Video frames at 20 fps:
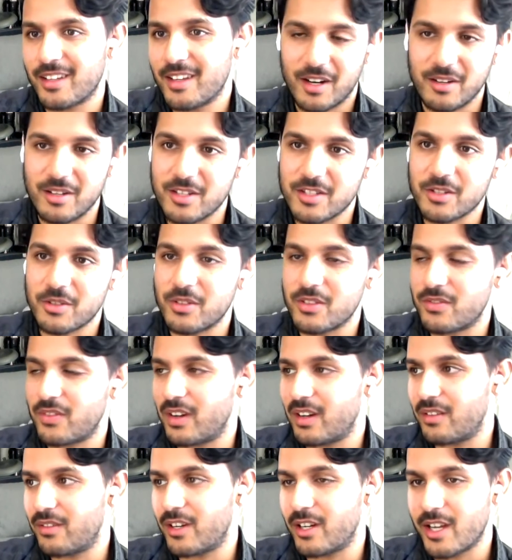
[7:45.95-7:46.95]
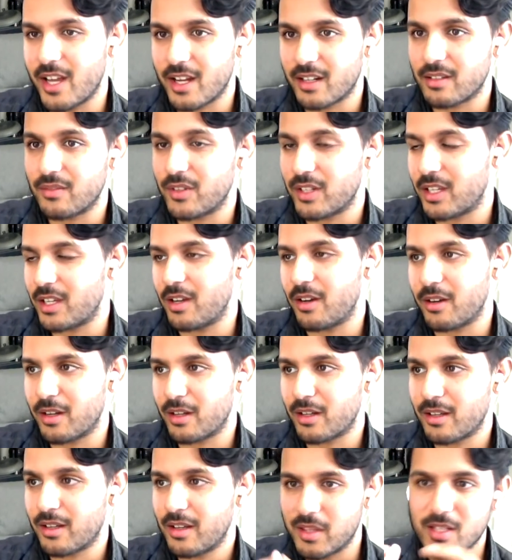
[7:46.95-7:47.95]
Our Discord's very, very active and
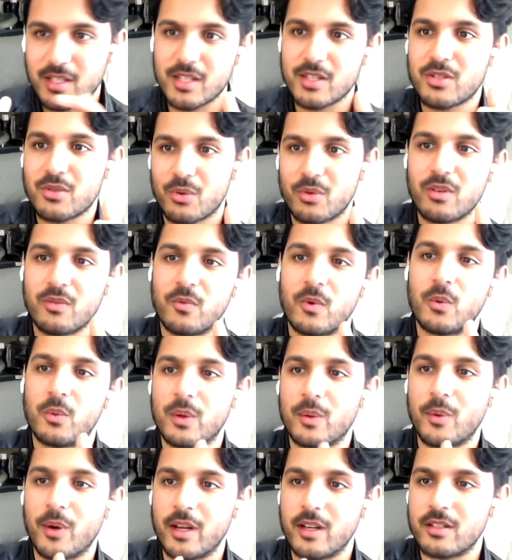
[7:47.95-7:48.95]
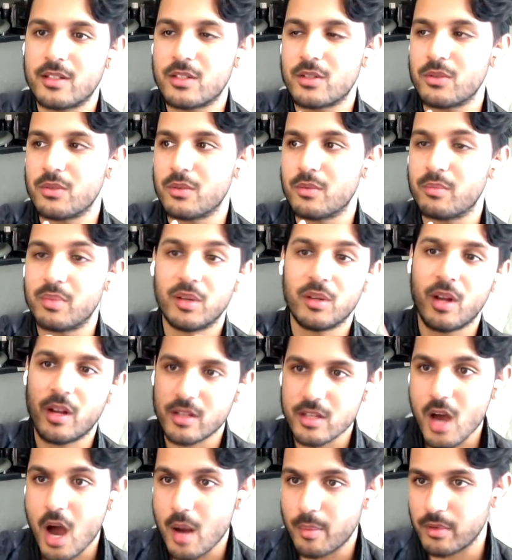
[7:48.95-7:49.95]
chaotic. But this is sort of what we wanted to build
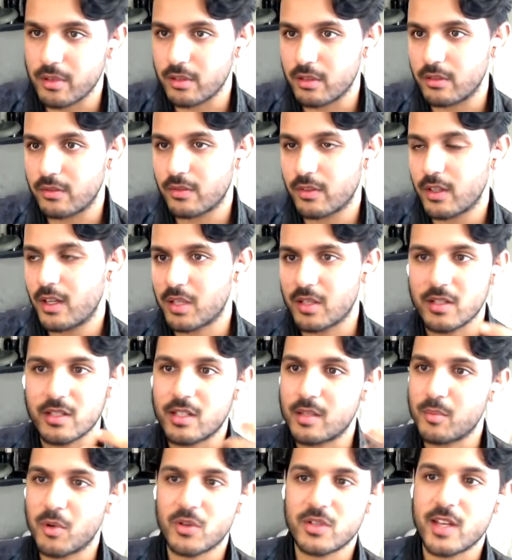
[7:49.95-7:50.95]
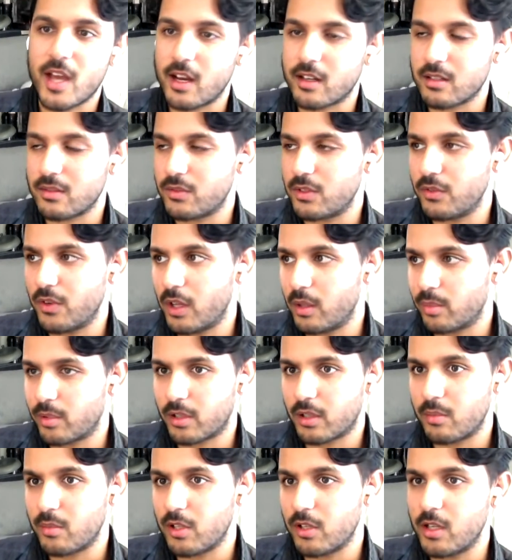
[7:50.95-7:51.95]
on top of because the most active developer
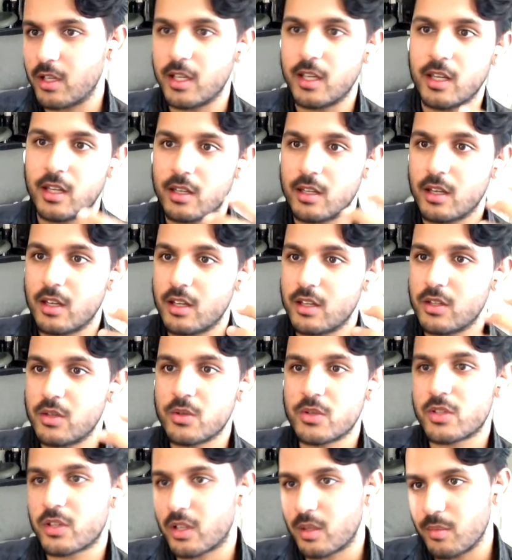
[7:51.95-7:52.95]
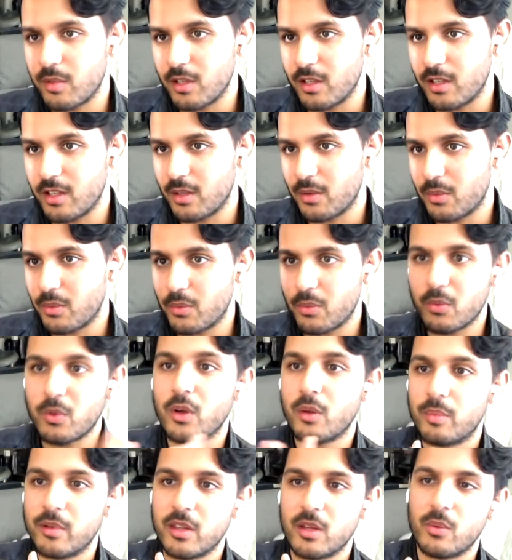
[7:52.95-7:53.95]
community in and user community
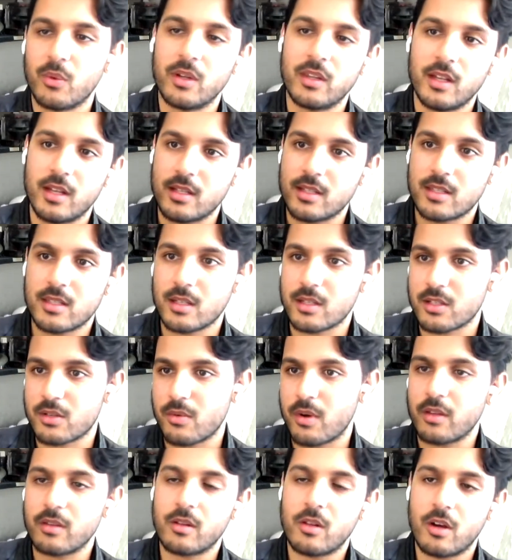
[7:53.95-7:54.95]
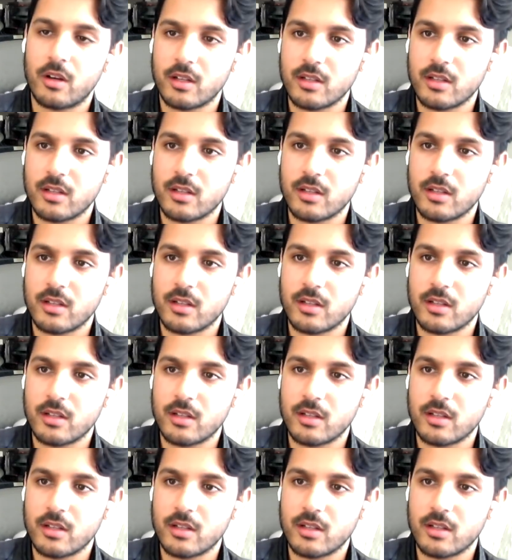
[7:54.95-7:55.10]
will be the one that sticks around the